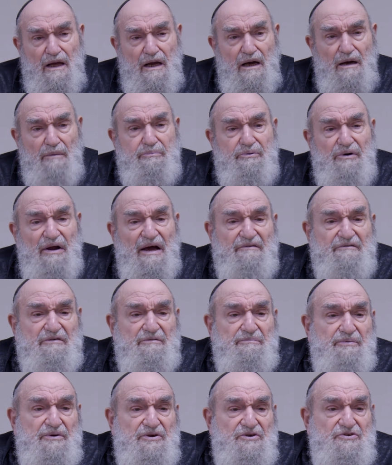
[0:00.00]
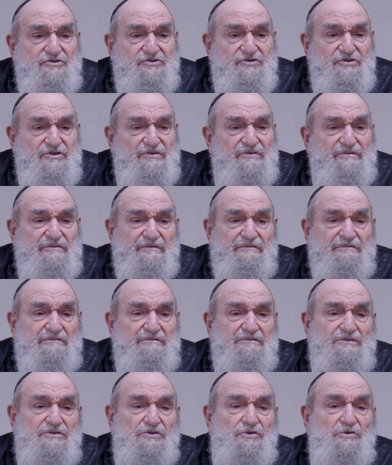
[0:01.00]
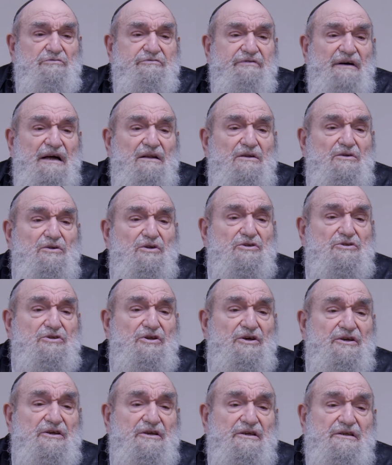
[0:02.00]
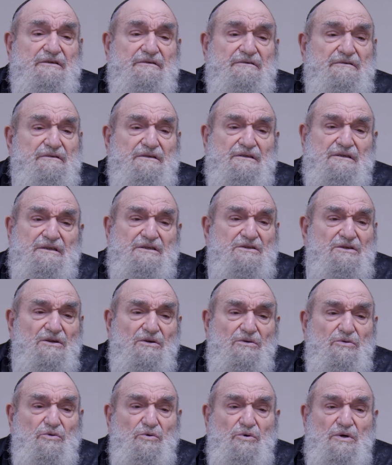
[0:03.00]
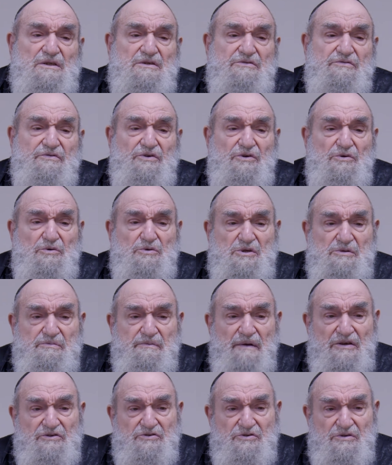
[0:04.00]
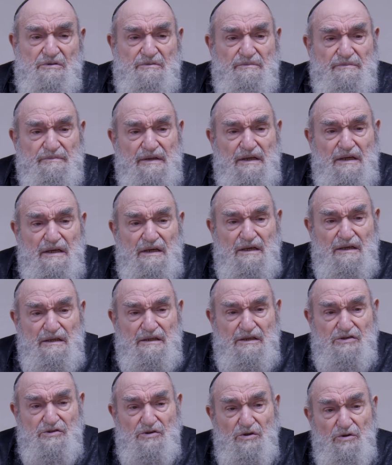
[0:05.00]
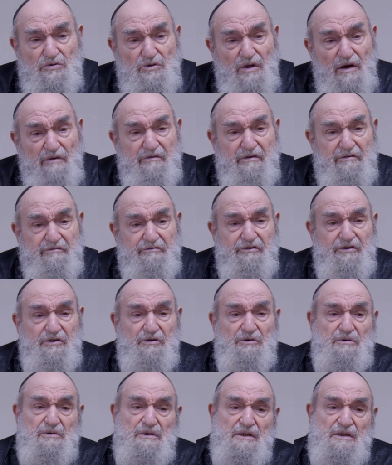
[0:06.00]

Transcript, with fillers: A private person, you follow the Torah. There's no laws for you special. There's no Navi for you.